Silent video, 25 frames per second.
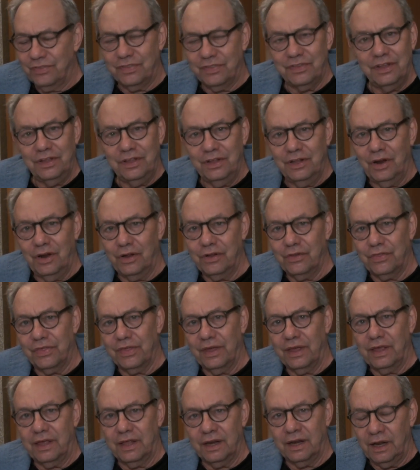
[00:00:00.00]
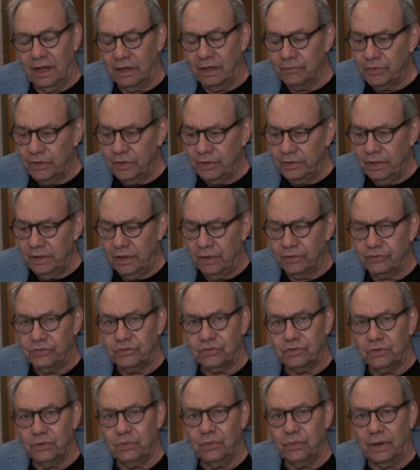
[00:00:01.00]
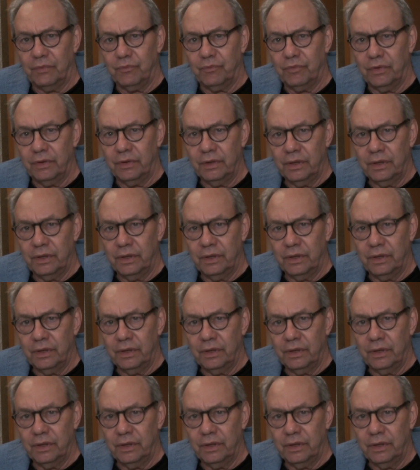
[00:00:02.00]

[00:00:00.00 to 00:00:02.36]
you know, you're thinking, you know, screw it,